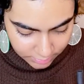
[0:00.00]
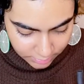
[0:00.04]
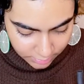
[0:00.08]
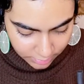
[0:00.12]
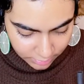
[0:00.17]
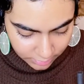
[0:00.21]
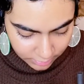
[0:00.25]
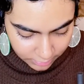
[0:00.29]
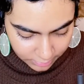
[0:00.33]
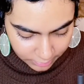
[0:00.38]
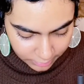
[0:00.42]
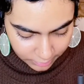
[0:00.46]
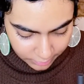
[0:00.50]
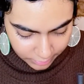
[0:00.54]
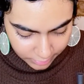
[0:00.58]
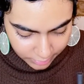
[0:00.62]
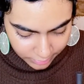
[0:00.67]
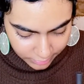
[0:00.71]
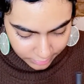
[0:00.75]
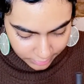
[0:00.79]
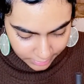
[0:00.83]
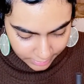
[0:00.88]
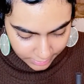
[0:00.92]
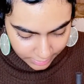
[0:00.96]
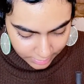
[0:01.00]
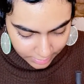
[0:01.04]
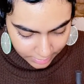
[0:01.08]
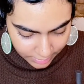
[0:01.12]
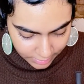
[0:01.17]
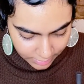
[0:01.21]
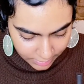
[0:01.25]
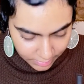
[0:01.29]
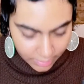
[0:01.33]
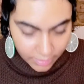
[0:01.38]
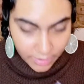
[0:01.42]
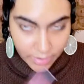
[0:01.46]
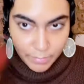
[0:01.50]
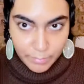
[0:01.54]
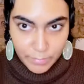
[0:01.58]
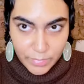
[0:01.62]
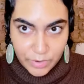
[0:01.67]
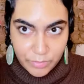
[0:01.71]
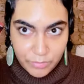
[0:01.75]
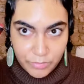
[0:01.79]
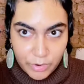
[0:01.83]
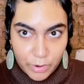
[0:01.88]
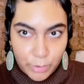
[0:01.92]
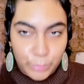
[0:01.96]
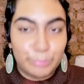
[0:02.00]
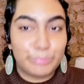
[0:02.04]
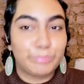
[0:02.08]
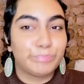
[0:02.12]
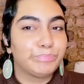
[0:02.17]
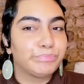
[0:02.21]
You know your girl ain't got in Monroe.